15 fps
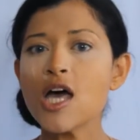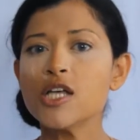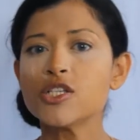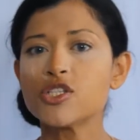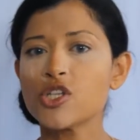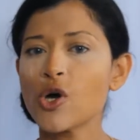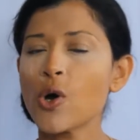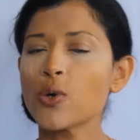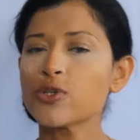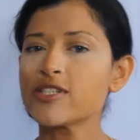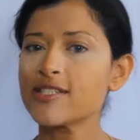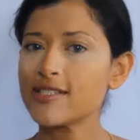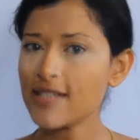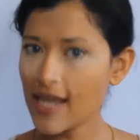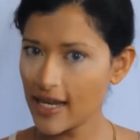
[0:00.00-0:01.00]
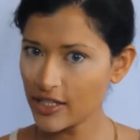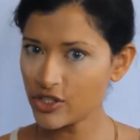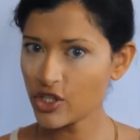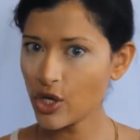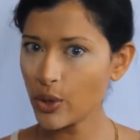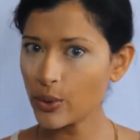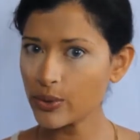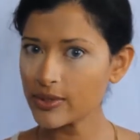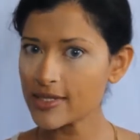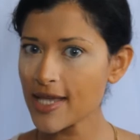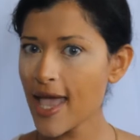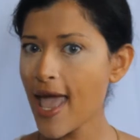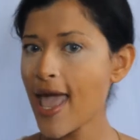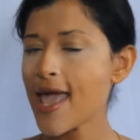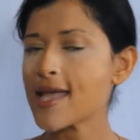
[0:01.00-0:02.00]
So stay tuned
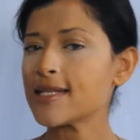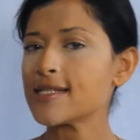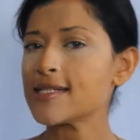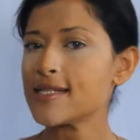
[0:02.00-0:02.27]
and